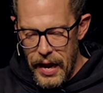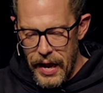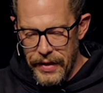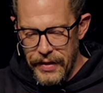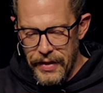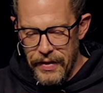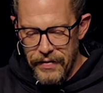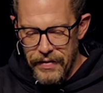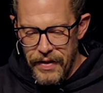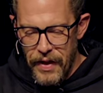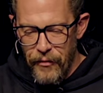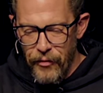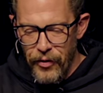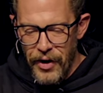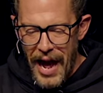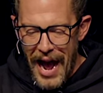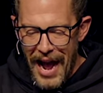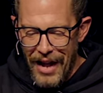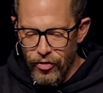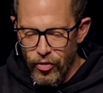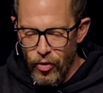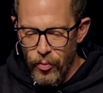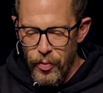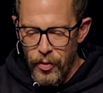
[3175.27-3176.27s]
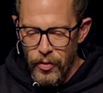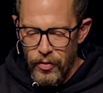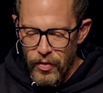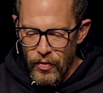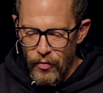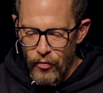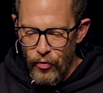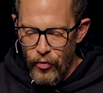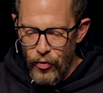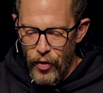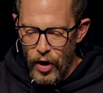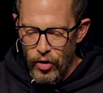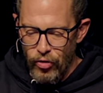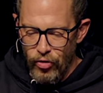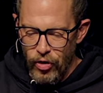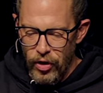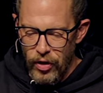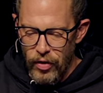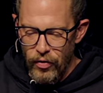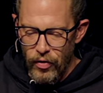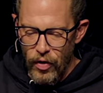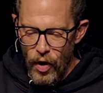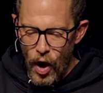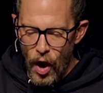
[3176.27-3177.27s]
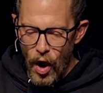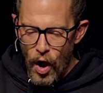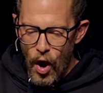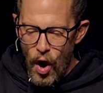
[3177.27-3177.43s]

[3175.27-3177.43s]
And these different attributes and functions